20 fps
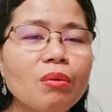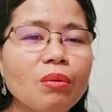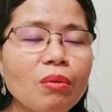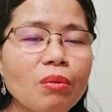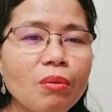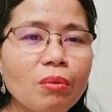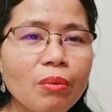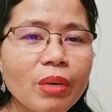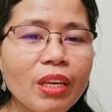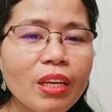
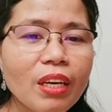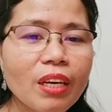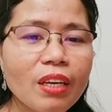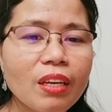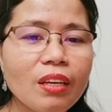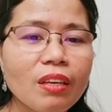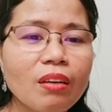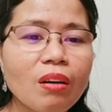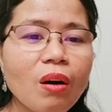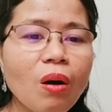we need
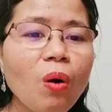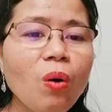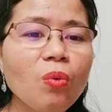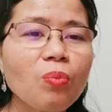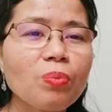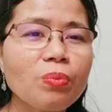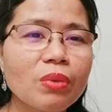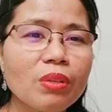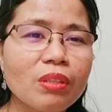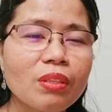hope
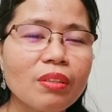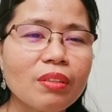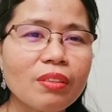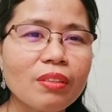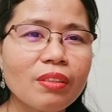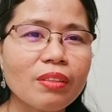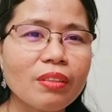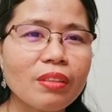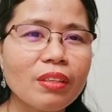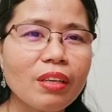
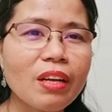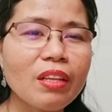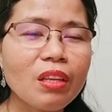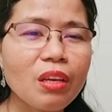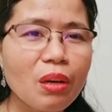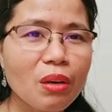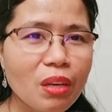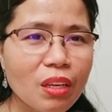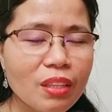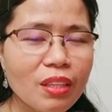and
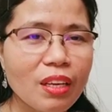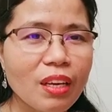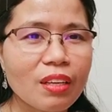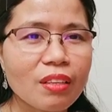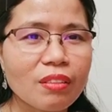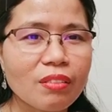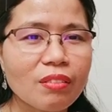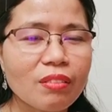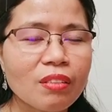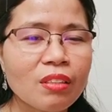unity.
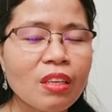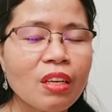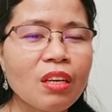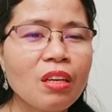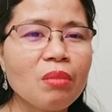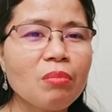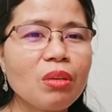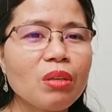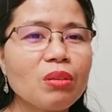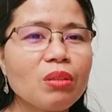
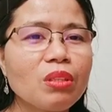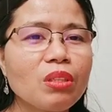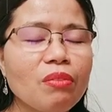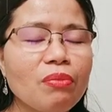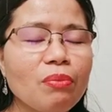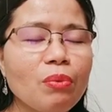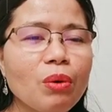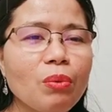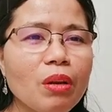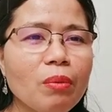Because if
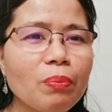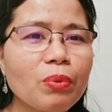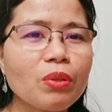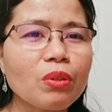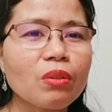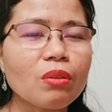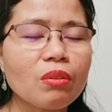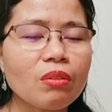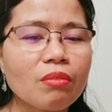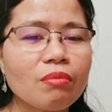we will put
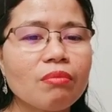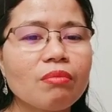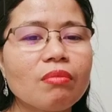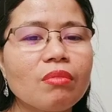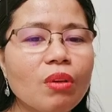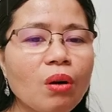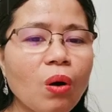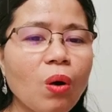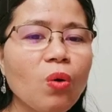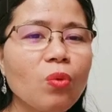
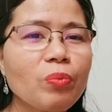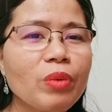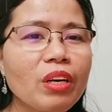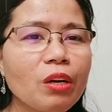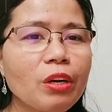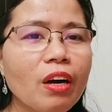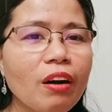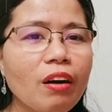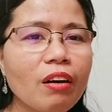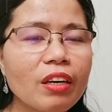hope in our
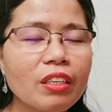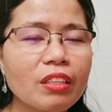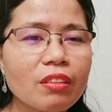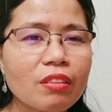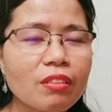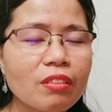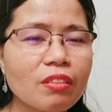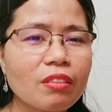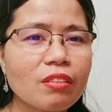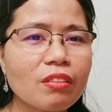heart,
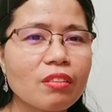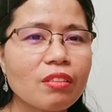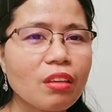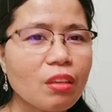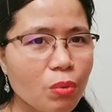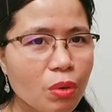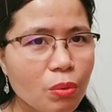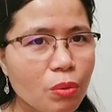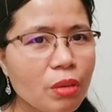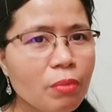and
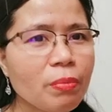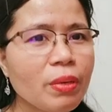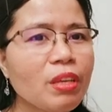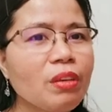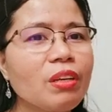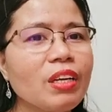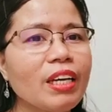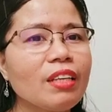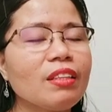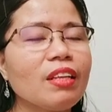we will be
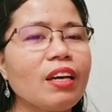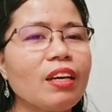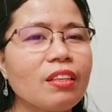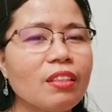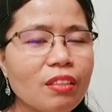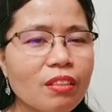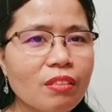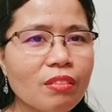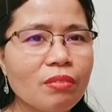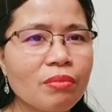united,
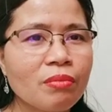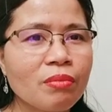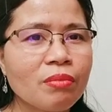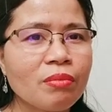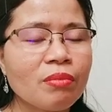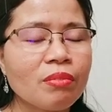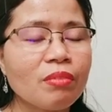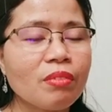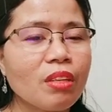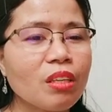
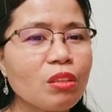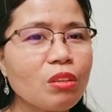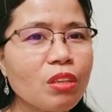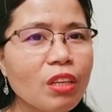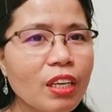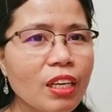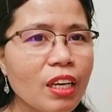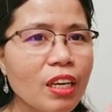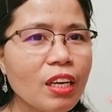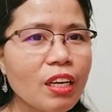not
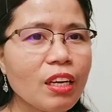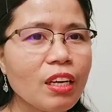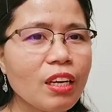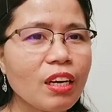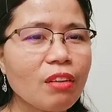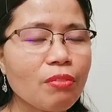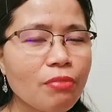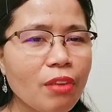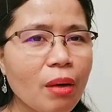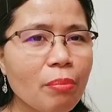only in a
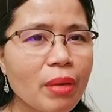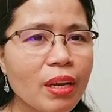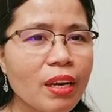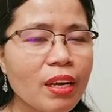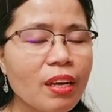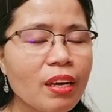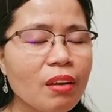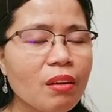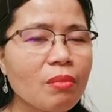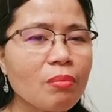
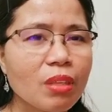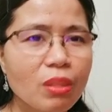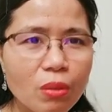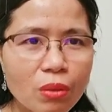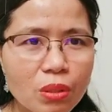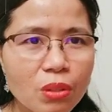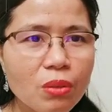family but also